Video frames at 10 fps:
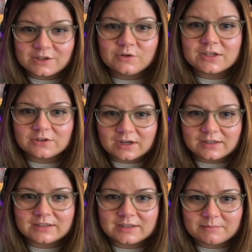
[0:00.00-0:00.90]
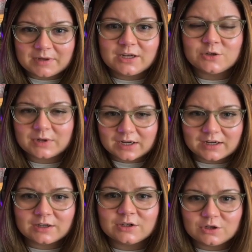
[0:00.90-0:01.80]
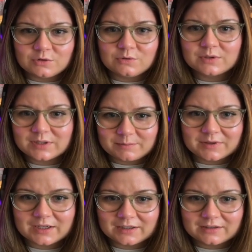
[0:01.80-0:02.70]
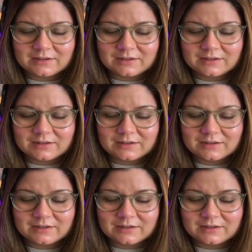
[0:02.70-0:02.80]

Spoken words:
You guys are on the same page. We gotta do something.